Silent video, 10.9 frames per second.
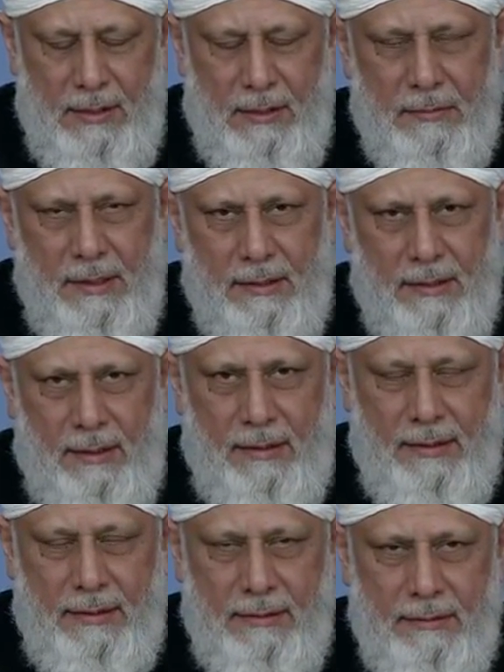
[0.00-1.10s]
partners
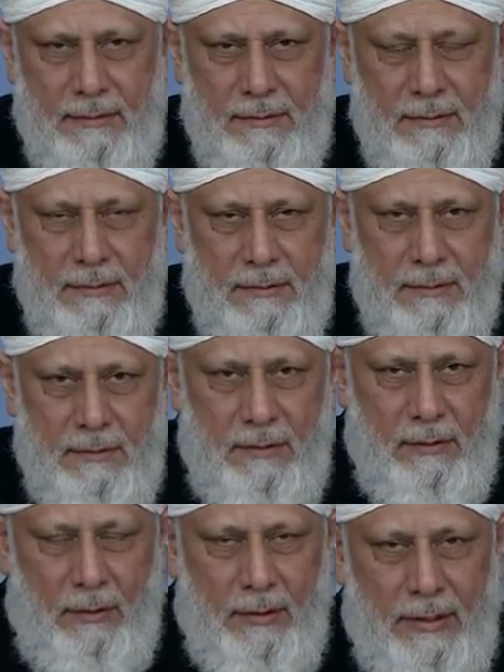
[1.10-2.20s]
and uh,
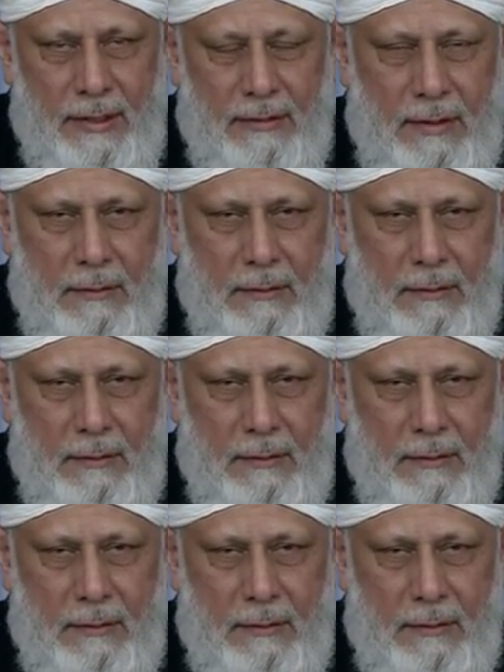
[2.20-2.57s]
innovations are there